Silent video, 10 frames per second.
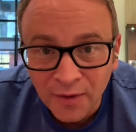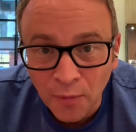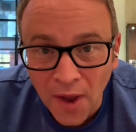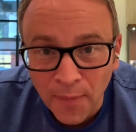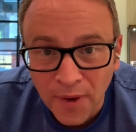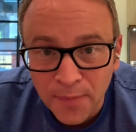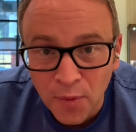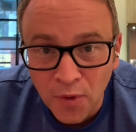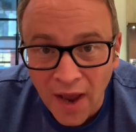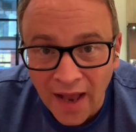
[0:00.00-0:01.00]
where people
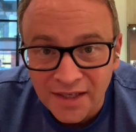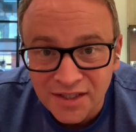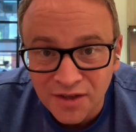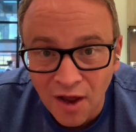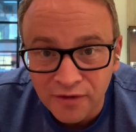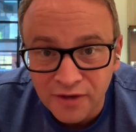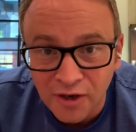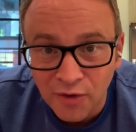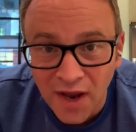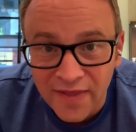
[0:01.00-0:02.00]
can start to
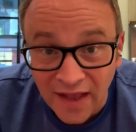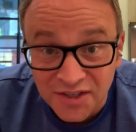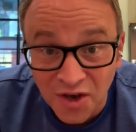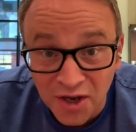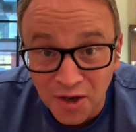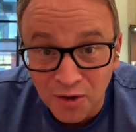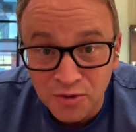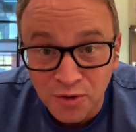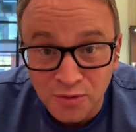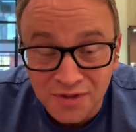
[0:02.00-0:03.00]
create that
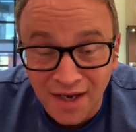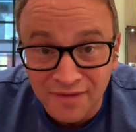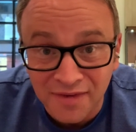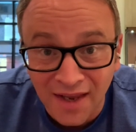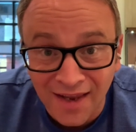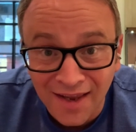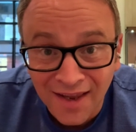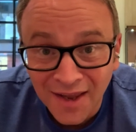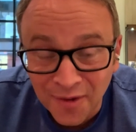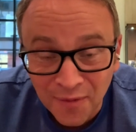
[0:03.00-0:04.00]
psychological safety,
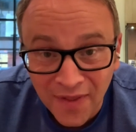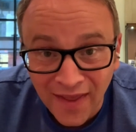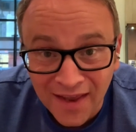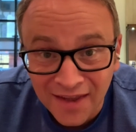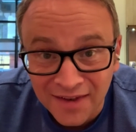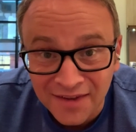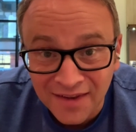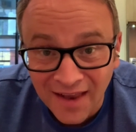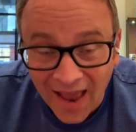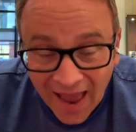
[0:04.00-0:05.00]
where they can
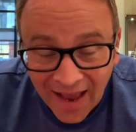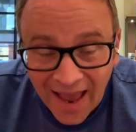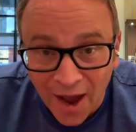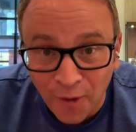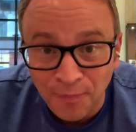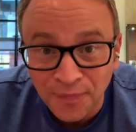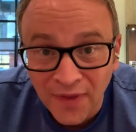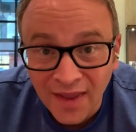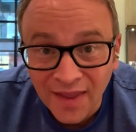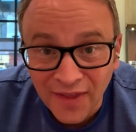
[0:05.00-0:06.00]
hang out,
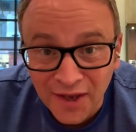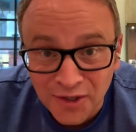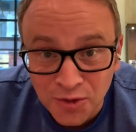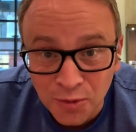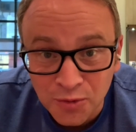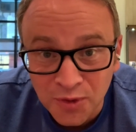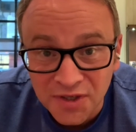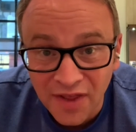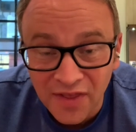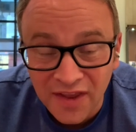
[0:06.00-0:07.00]
they can talk to each
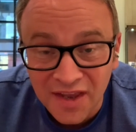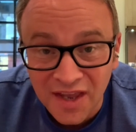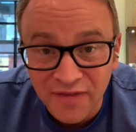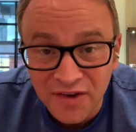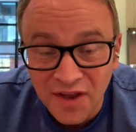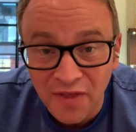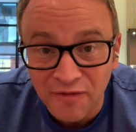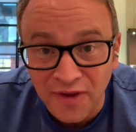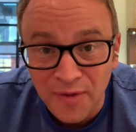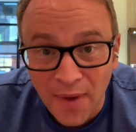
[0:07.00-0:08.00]
other, they can give each other
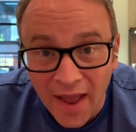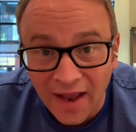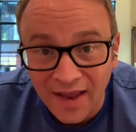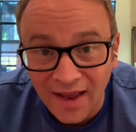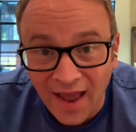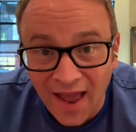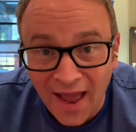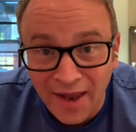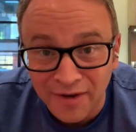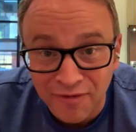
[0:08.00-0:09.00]
feedback
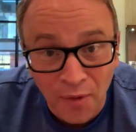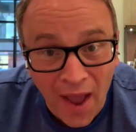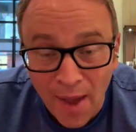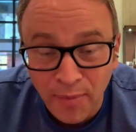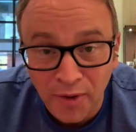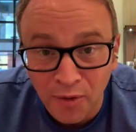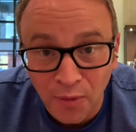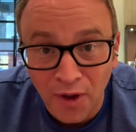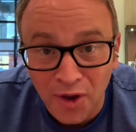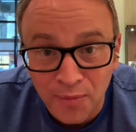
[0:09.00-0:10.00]
and feel happier at
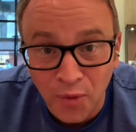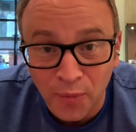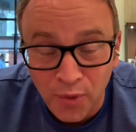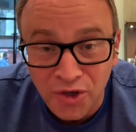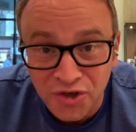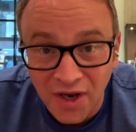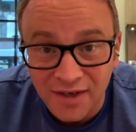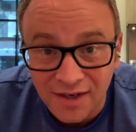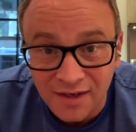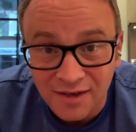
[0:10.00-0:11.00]
work and more appreciated.